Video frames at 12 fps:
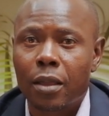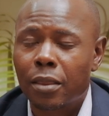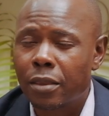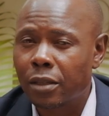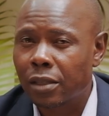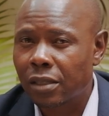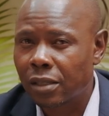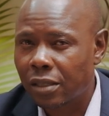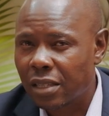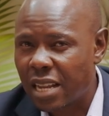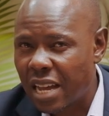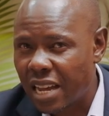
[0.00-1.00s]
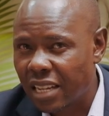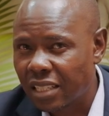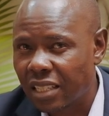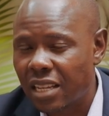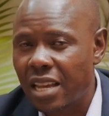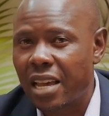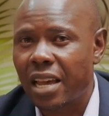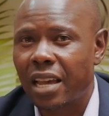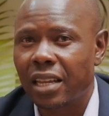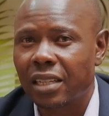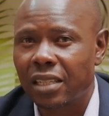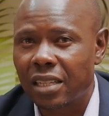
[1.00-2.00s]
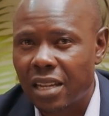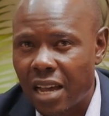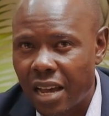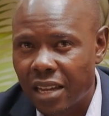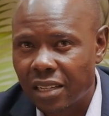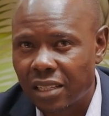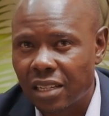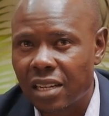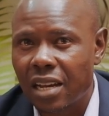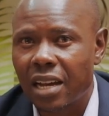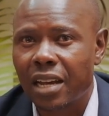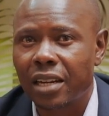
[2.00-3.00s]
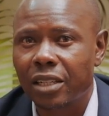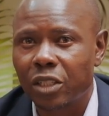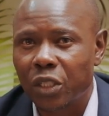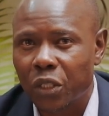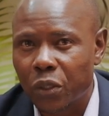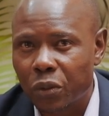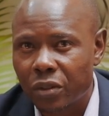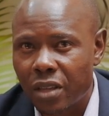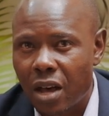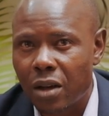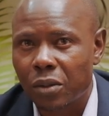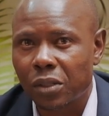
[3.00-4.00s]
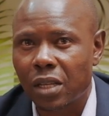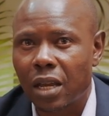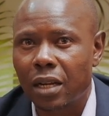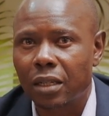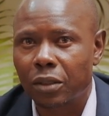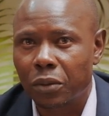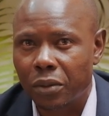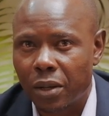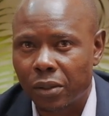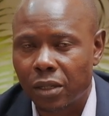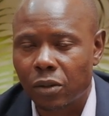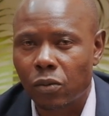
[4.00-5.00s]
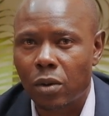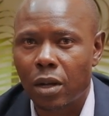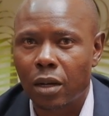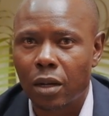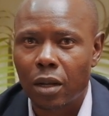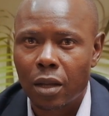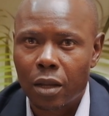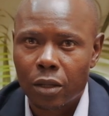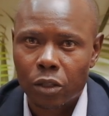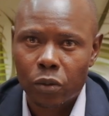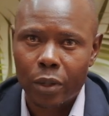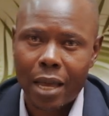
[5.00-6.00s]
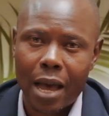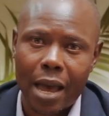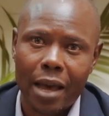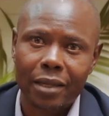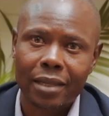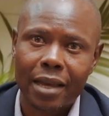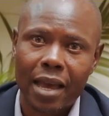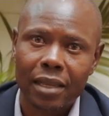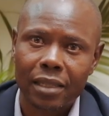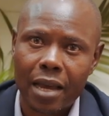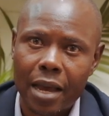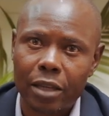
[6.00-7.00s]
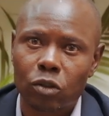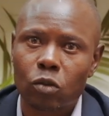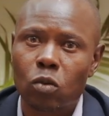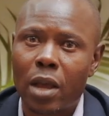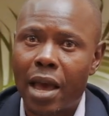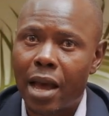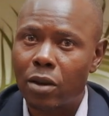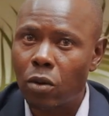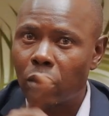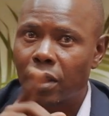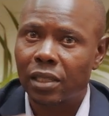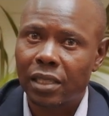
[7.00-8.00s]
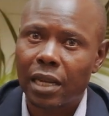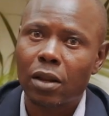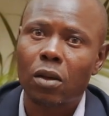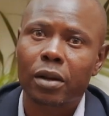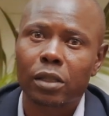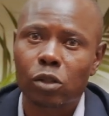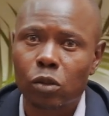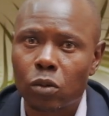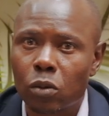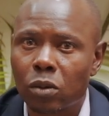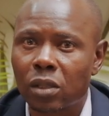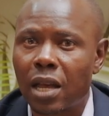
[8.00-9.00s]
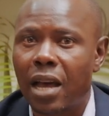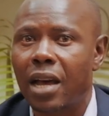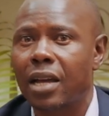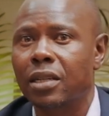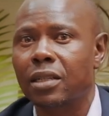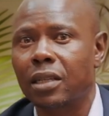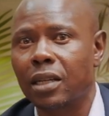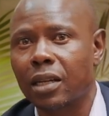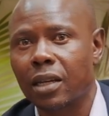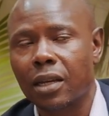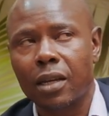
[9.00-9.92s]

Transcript: This is 98, 99, 2000, 2001. So I had Gayaza High School, I had all the St. Lawrence schools, I had